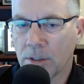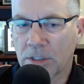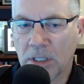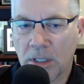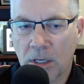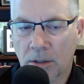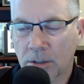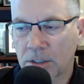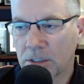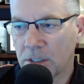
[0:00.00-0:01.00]
It's cleaner,
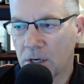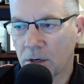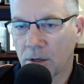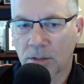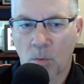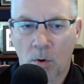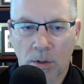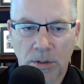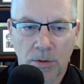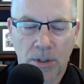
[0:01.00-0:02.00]
it's sleeker, it's more
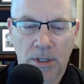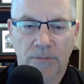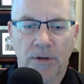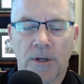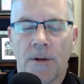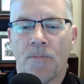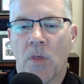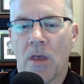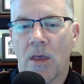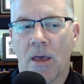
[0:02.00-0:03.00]
intuitive,
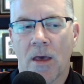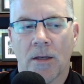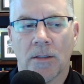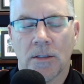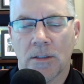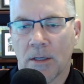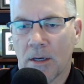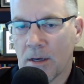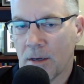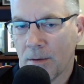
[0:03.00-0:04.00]
and
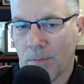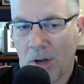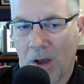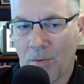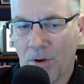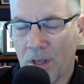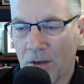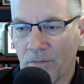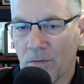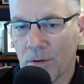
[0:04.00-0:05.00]
I would
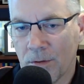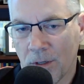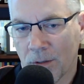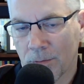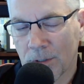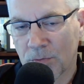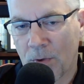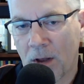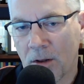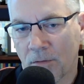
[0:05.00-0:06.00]
give the
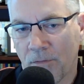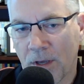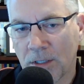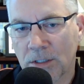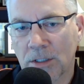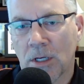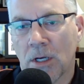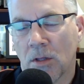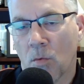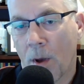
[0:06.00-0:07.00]
Spot interface,
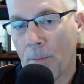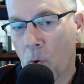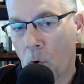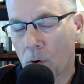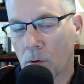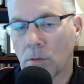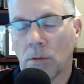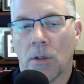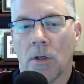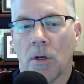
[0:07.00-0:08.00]
the web
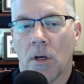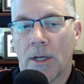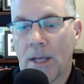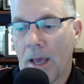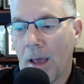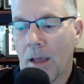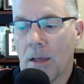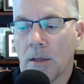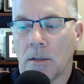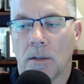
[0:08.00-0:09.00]
portal, an
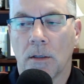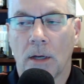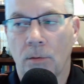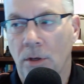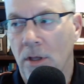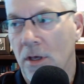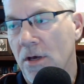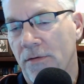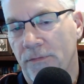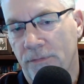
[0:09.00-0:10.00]
A, and I would
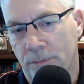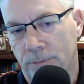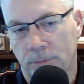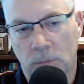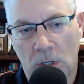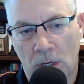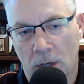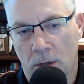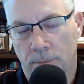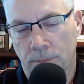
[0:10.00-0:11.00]
give
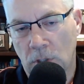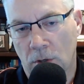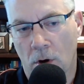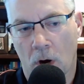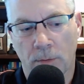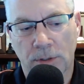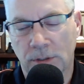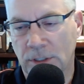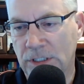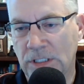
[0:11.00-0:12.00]

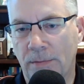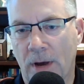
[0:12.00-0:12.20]
Garmin's a C-.